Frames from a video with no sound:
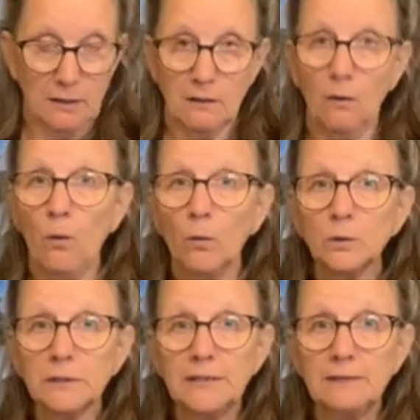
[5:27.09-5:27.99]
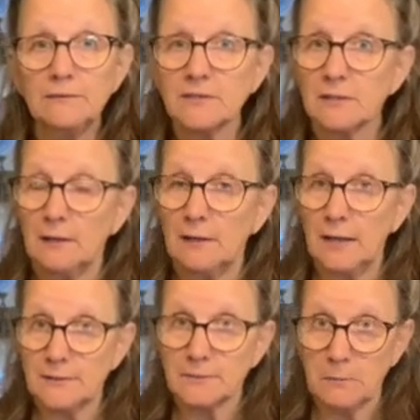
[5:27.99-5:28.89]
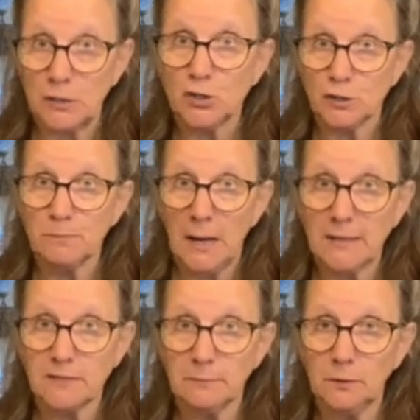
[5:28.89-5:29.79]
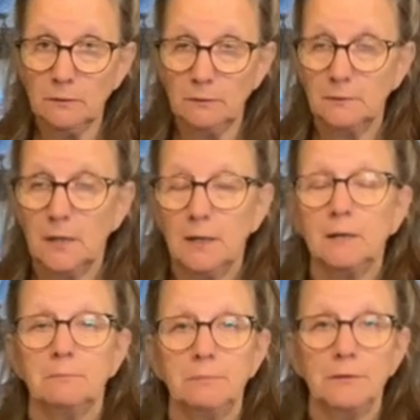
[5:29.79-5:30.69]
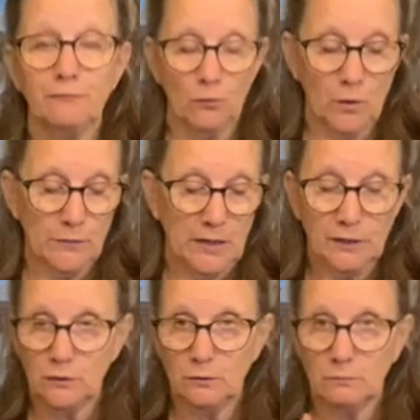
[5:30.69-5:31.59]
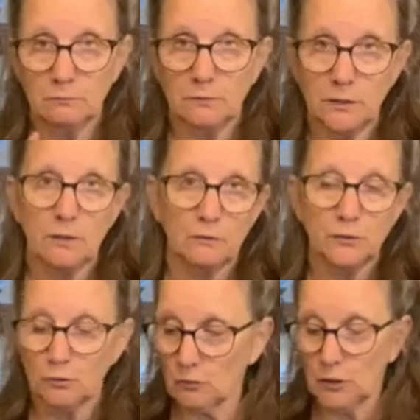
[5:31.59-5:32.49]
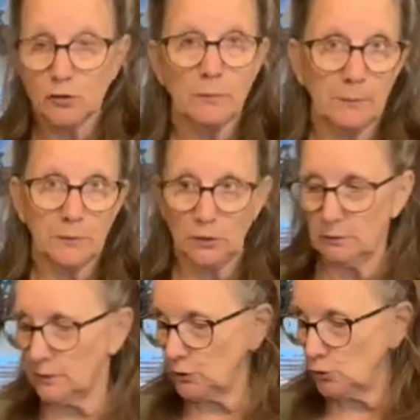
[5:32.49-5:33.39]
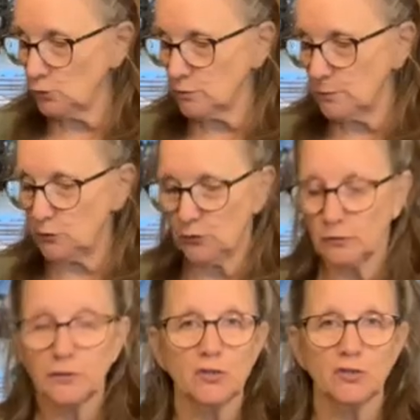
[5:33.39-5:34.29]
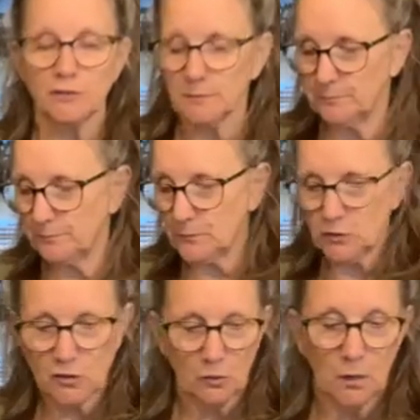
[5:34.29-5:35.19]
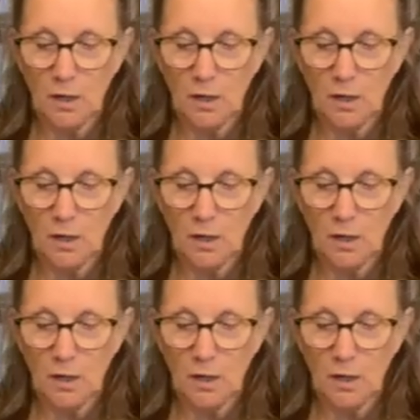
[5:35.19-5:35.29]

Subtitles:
whole leaves as much as possible before then you crunch them up and use them in your dishes. So